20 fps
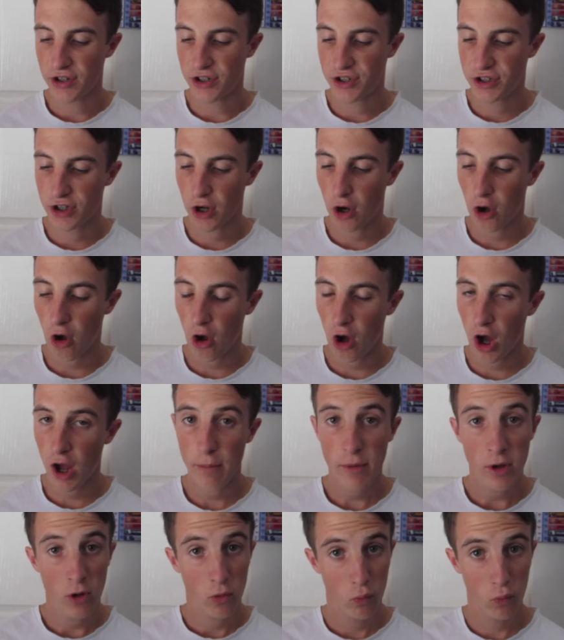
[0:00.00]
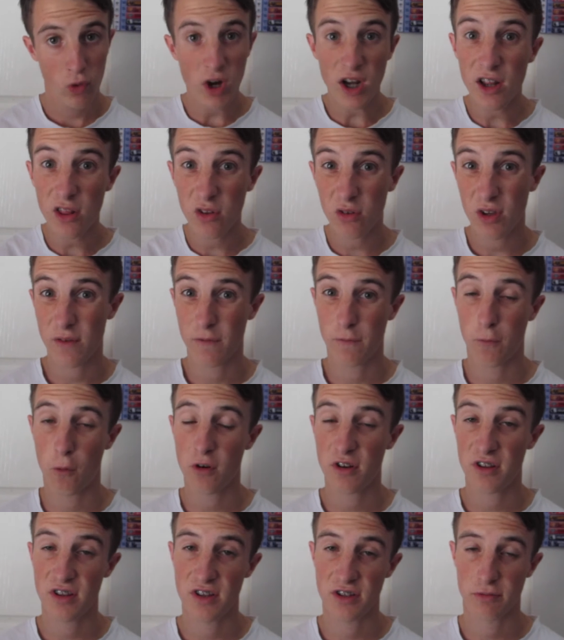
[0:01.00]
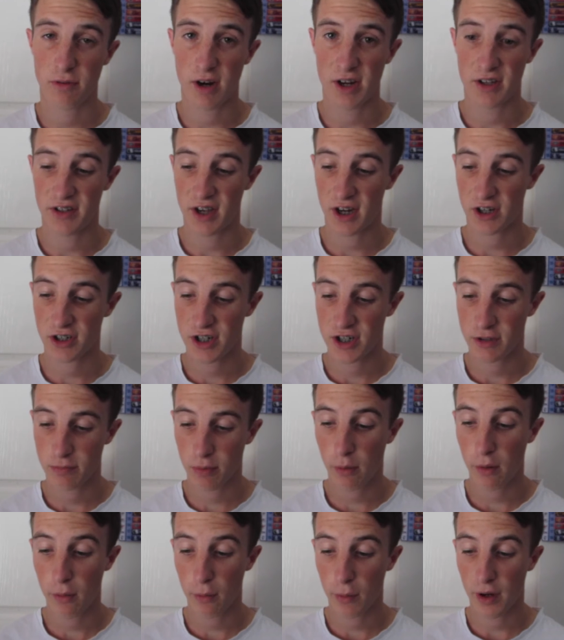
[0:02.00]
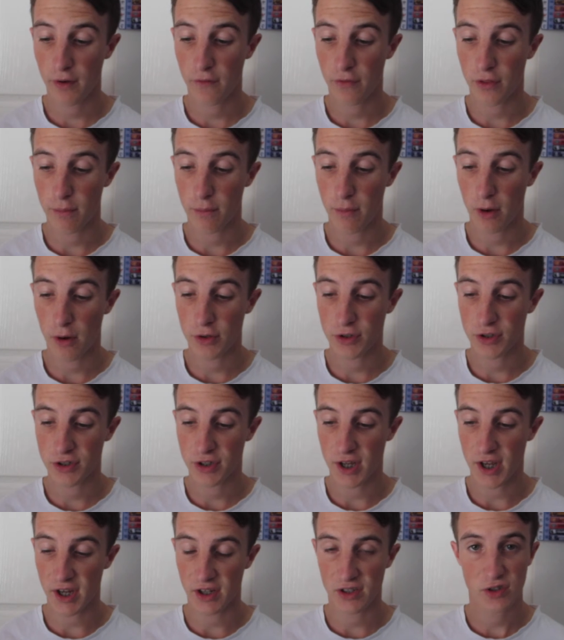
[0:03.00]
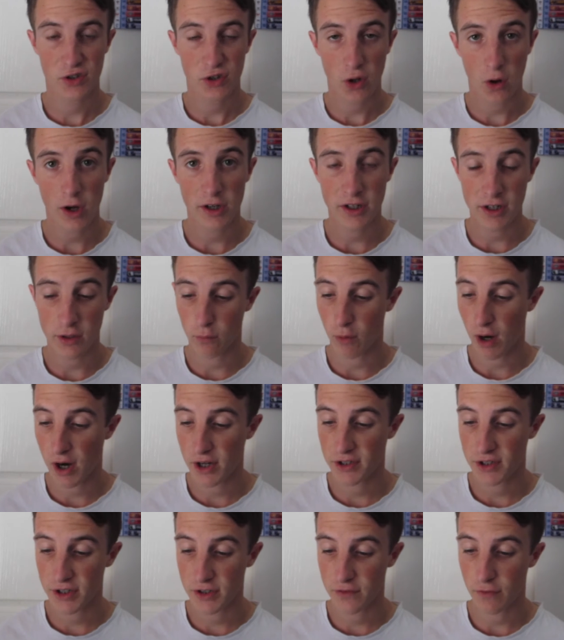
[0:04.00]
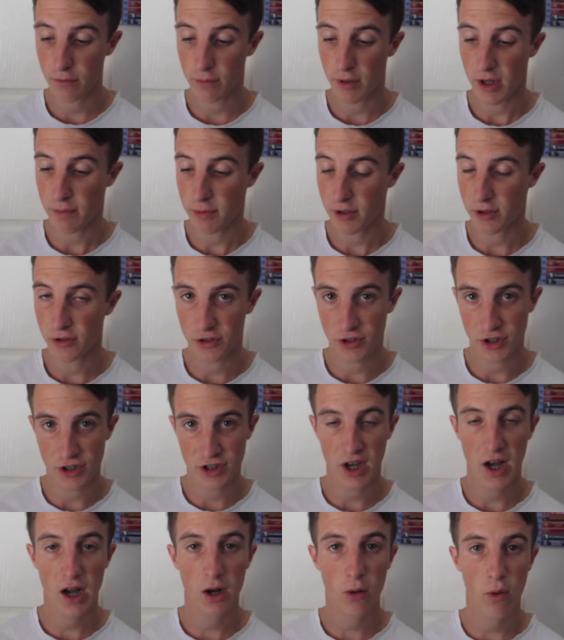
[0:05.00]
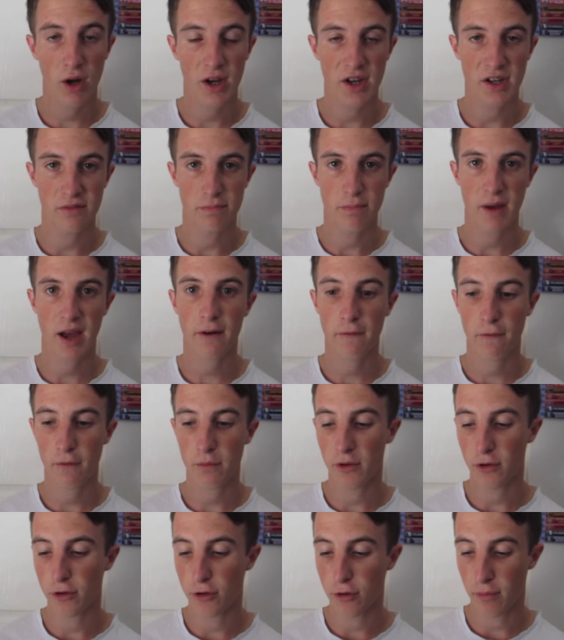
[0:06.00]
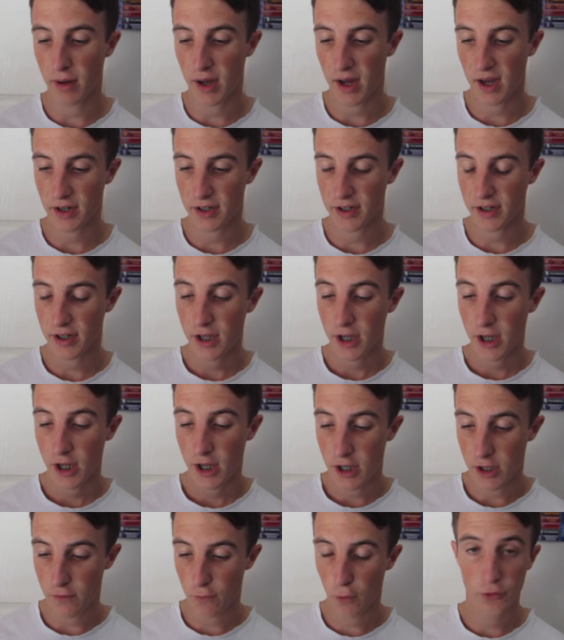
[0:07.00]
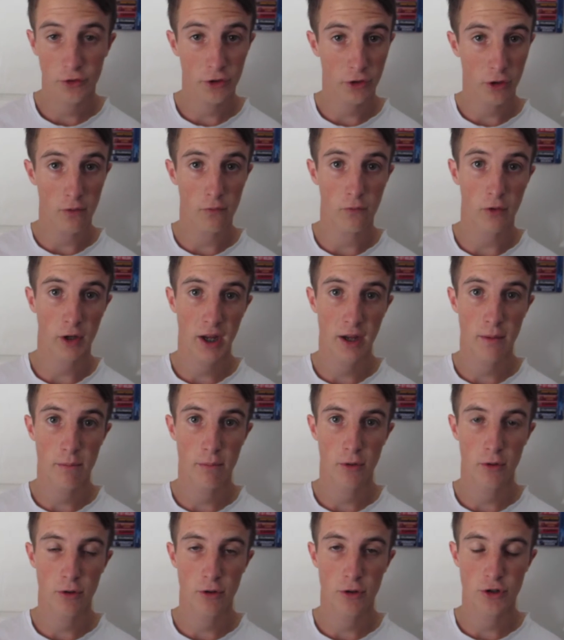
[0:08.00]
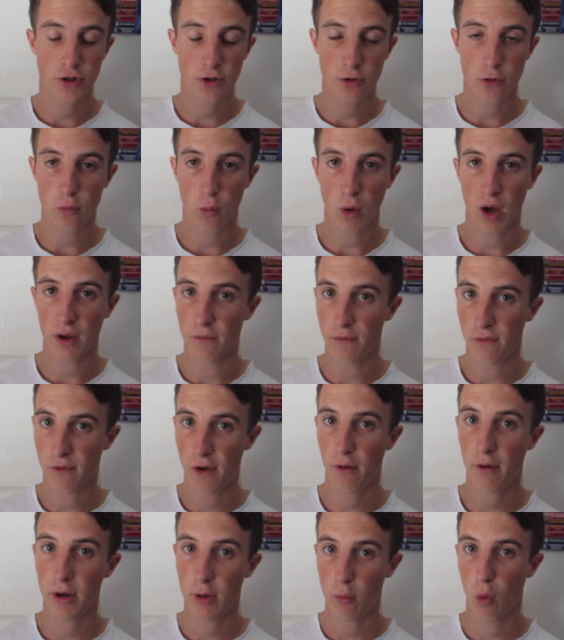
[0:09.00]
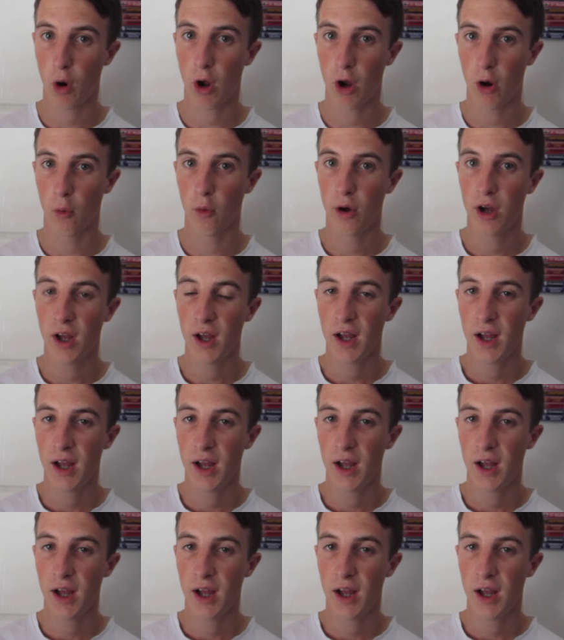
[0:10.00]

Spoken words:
time. Really looking forward to this race, actually. It's probably one of the most exciting races for me because Chautauqua is back from the Newmarket. You've also got Flamberge, who won very well